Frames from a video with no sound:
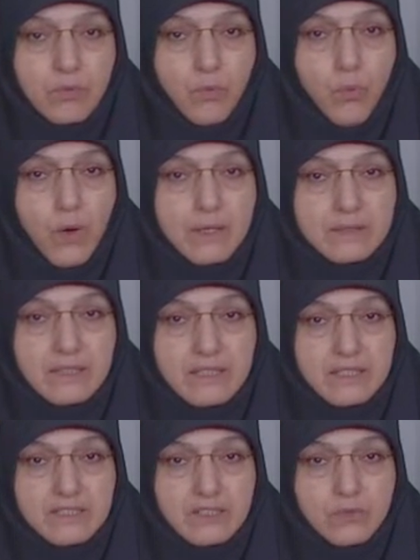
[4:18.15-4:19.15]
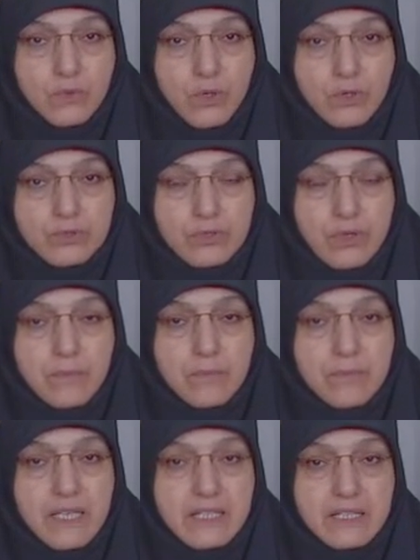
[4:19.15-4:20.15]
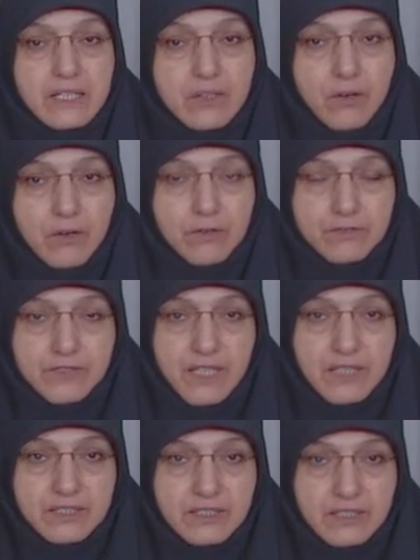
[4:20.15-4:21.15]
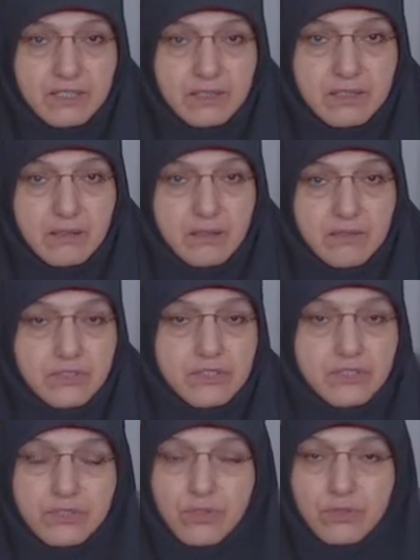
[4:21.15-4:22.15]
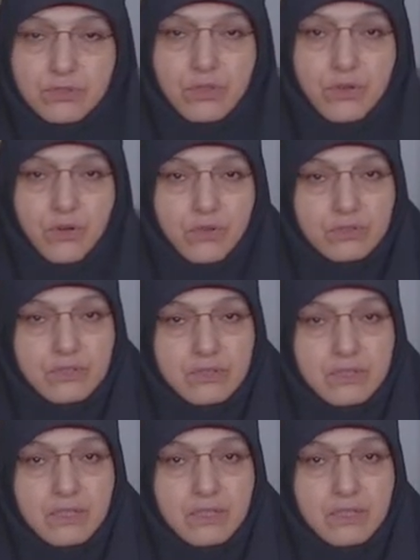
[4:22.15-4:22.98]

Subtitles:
What is the word meaning of deity, which is also called